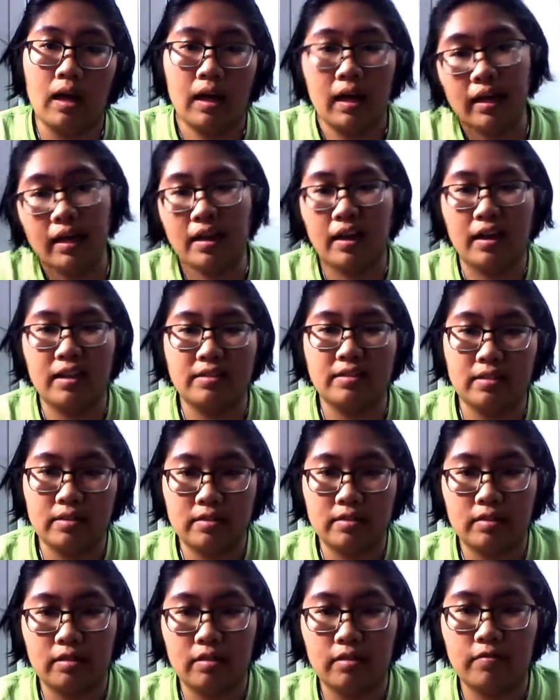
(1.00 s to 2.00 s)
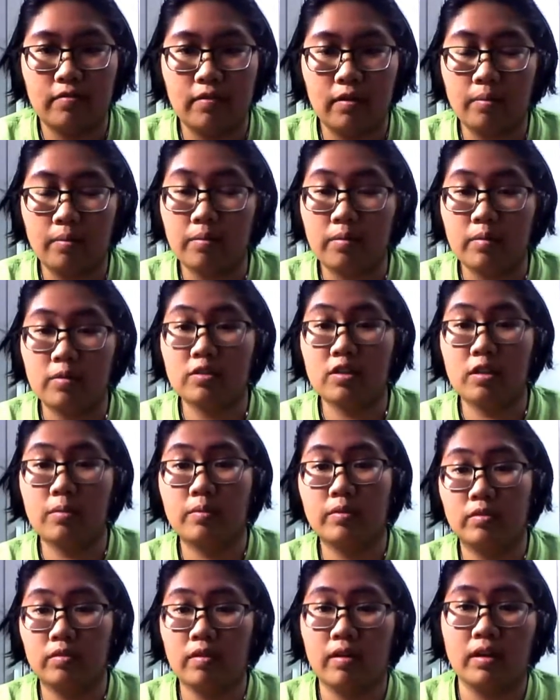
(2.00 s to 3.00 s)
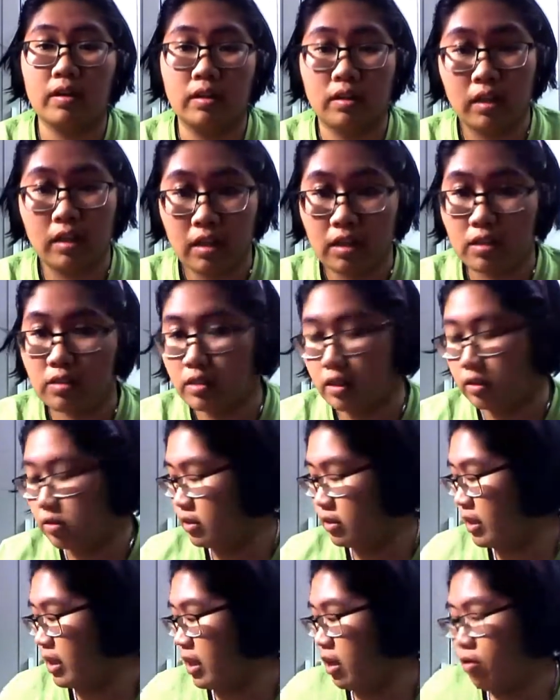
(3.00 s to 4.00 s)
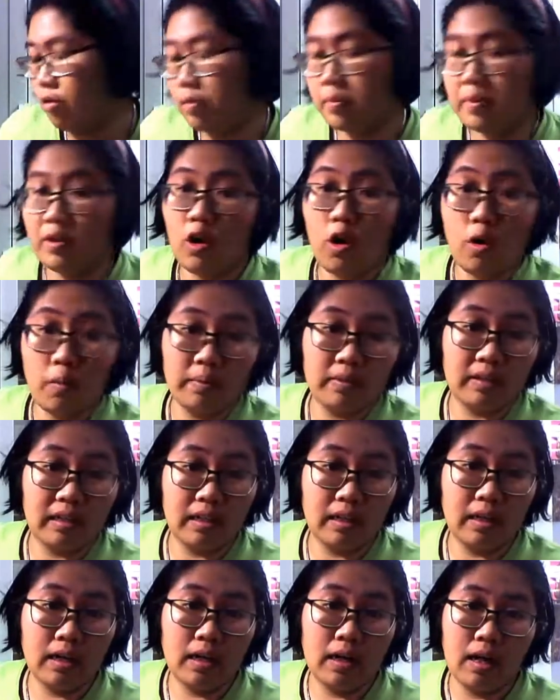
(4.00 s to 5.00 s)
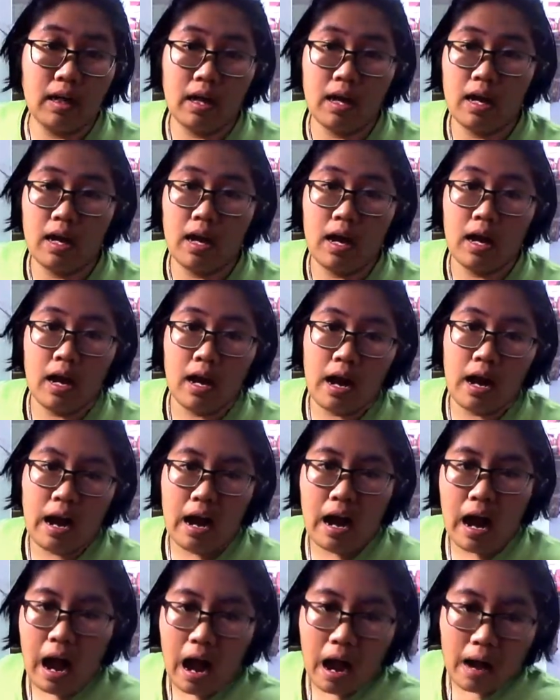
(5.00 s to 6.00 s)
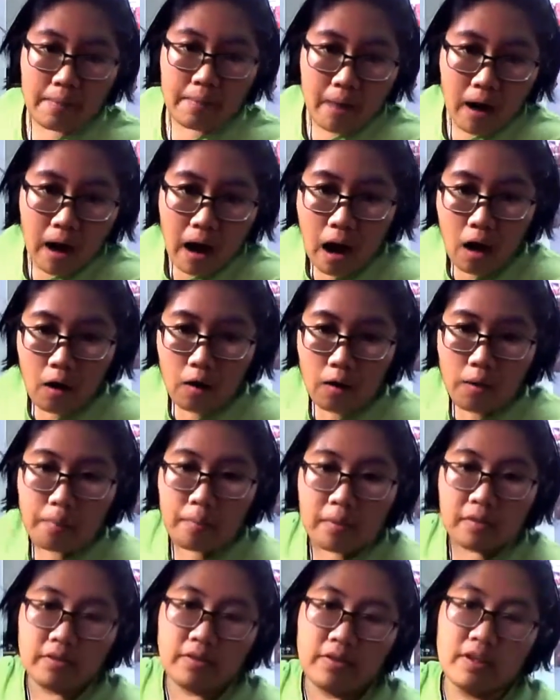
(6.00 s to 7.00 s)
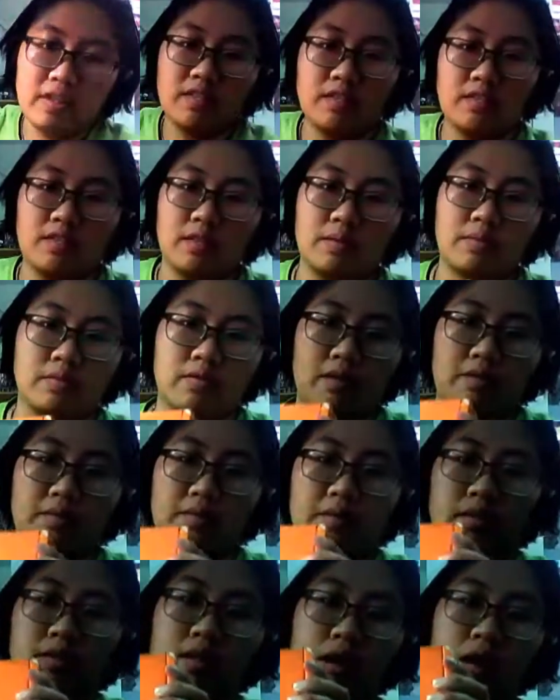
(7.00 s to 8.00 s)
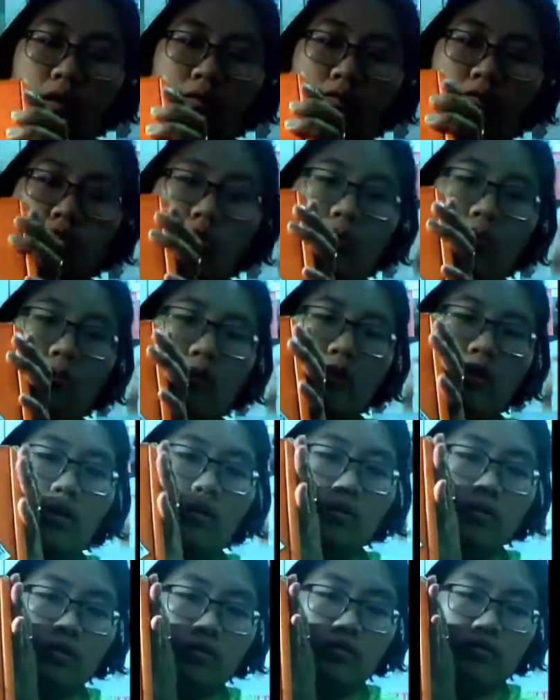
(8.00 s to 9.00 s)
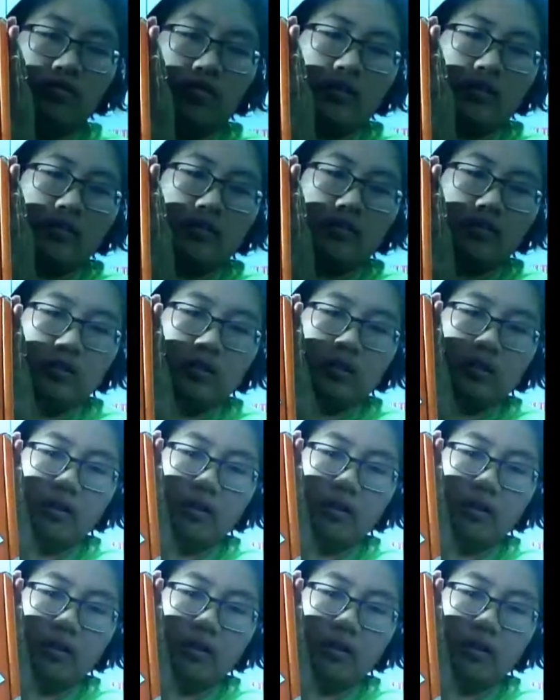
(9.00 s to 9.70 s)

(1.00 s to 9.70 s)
Hey guys, it's Sarah from Cyber Dragon Geeks, and today I will be opening our monthly subscription of Tokyo Treat.